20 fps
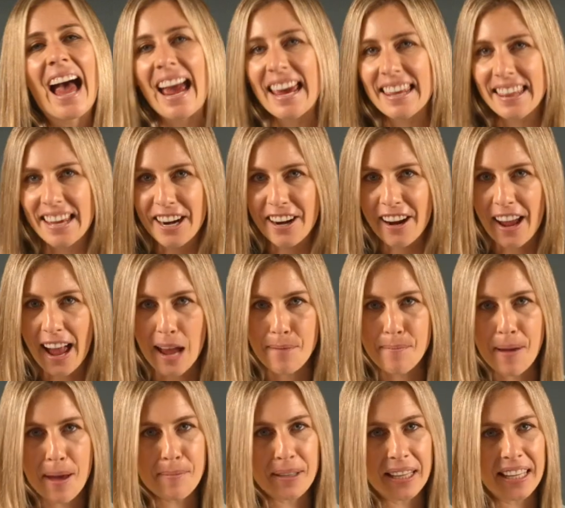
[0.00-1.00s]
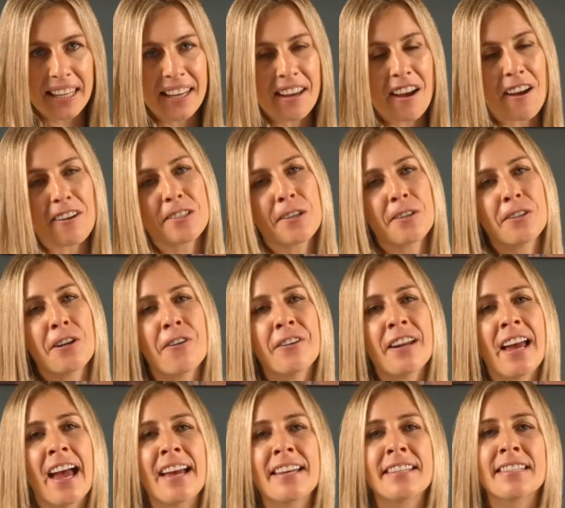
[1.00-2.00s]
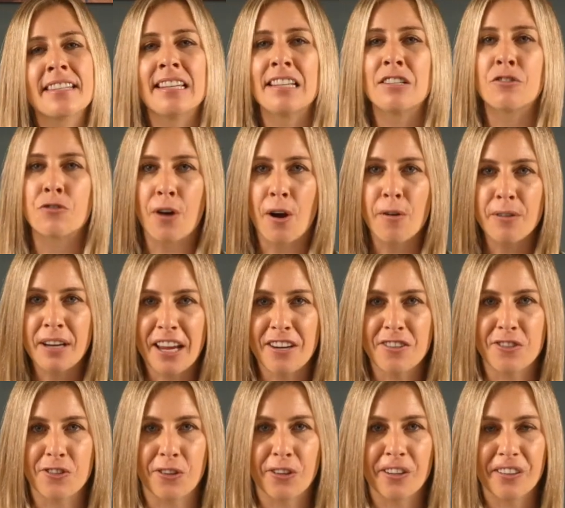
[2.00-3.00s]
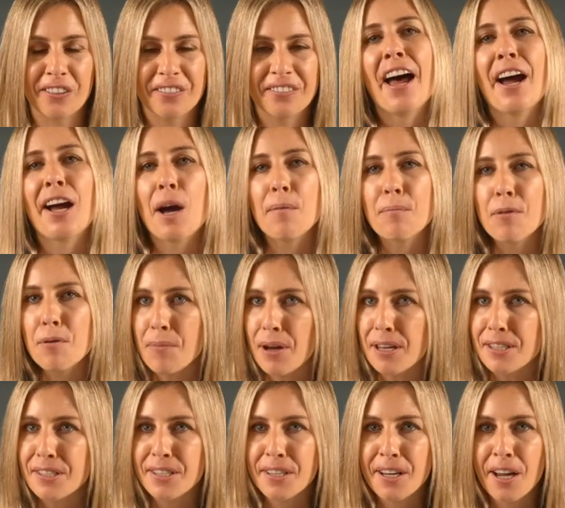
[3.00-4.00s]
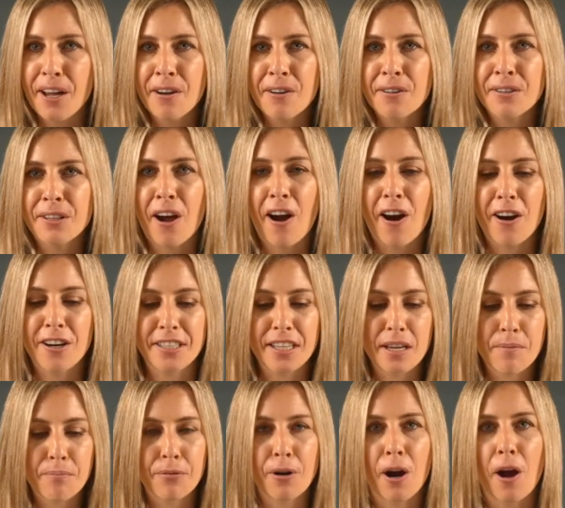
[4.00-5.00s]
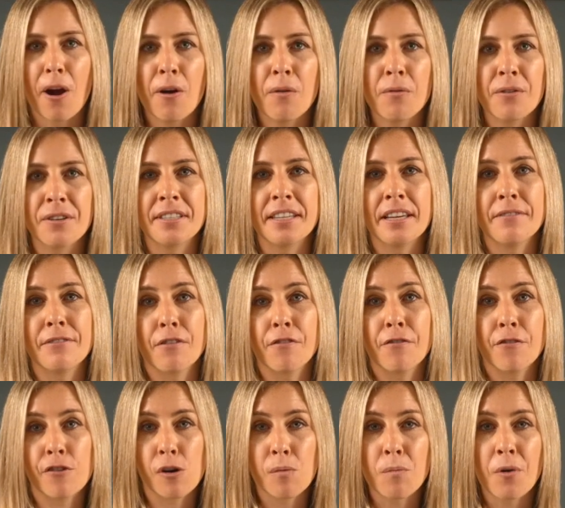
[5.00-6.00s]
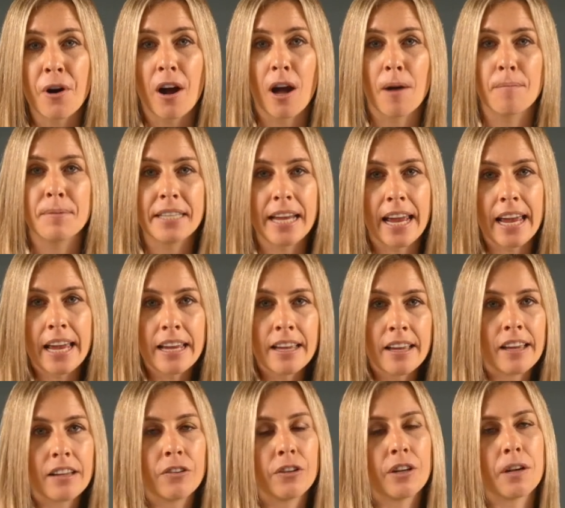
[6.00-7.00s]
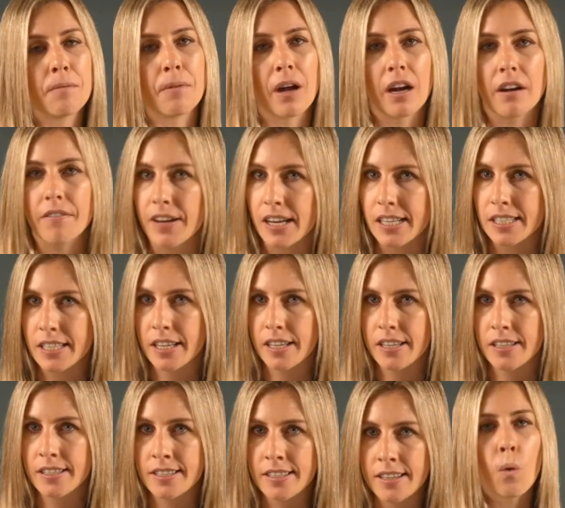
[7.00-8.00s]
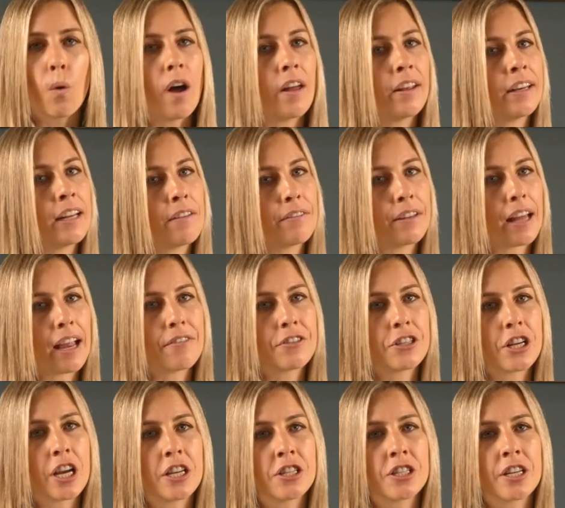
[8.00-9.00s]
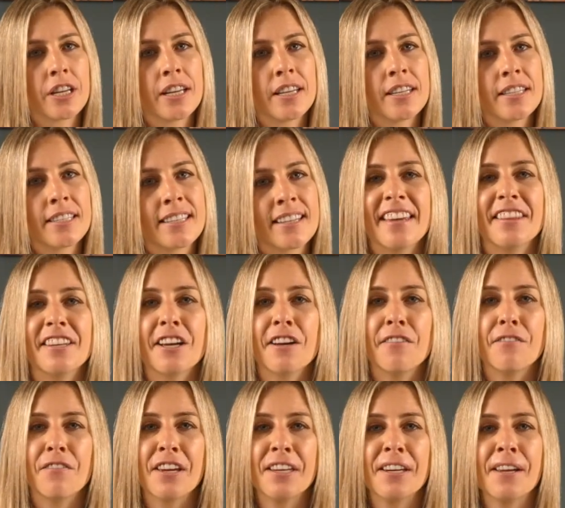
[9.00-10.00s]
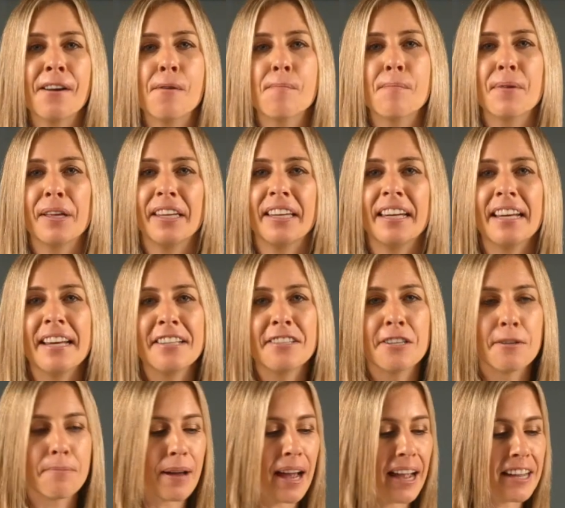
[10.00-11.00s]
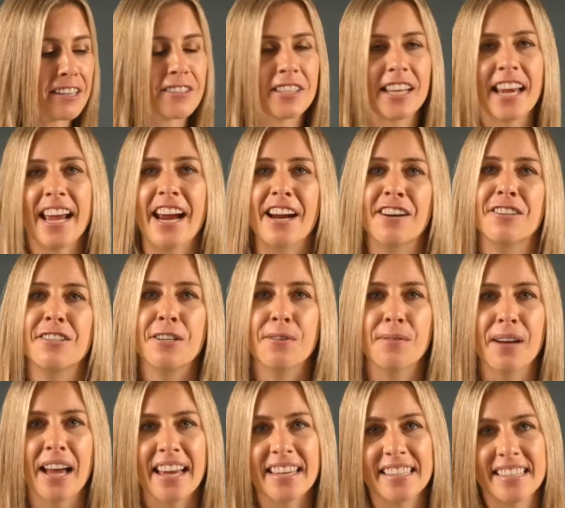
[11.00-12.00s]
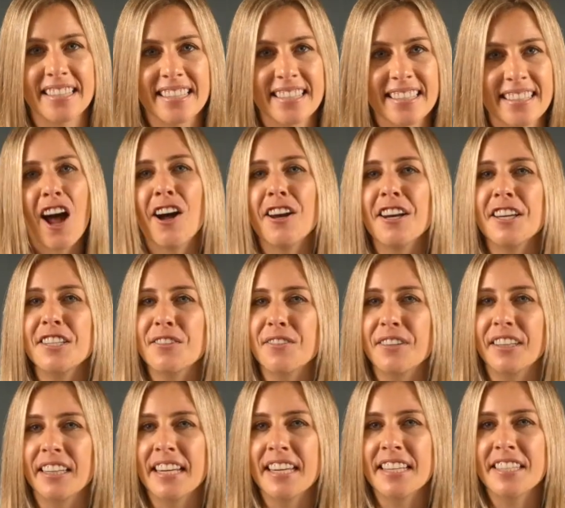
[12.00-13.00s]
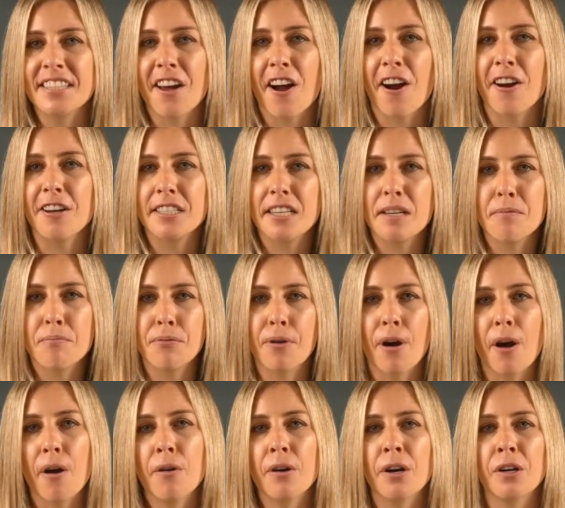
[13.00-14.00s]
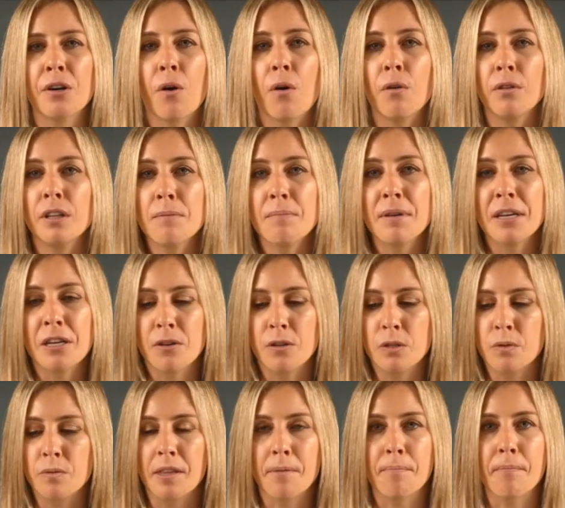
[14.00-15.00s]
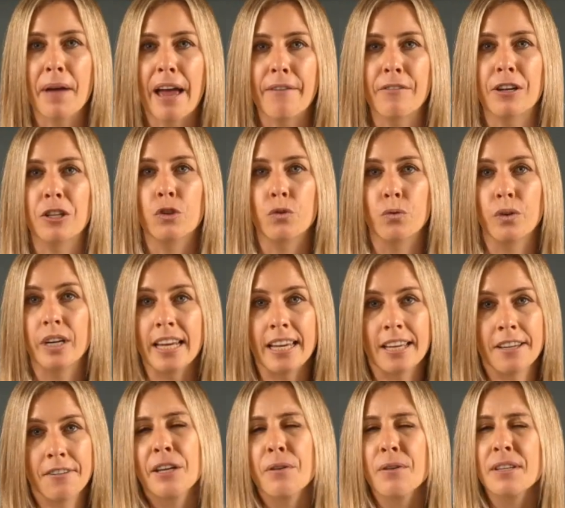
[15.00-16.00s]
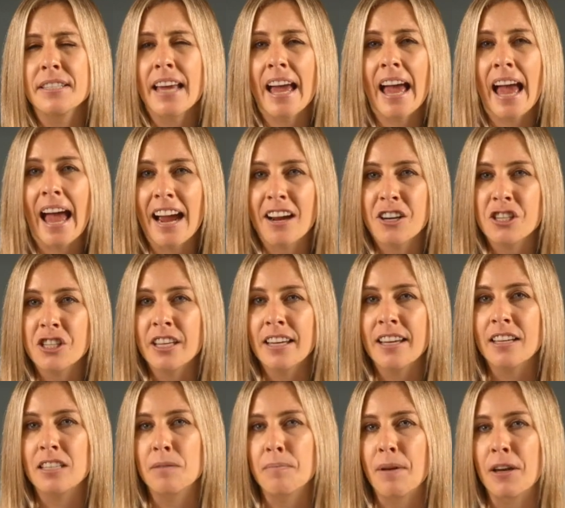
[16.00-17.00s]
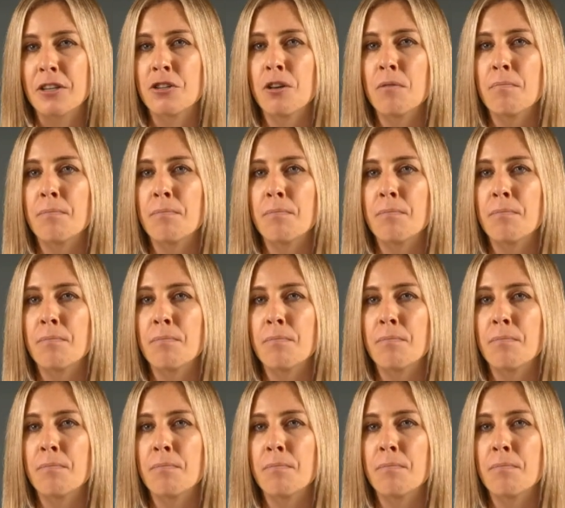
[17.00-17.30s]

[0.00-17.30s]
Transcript: Hi there, I'm Emily, also known as the Drone Angel. A couple months ago, the RC Pro received a firmware update, including bug fixes, quality of life changes, and the convenient ability to bind to the Air 2S. On its release, the RC Pro could only be used with the Mavic 3. There was actually a special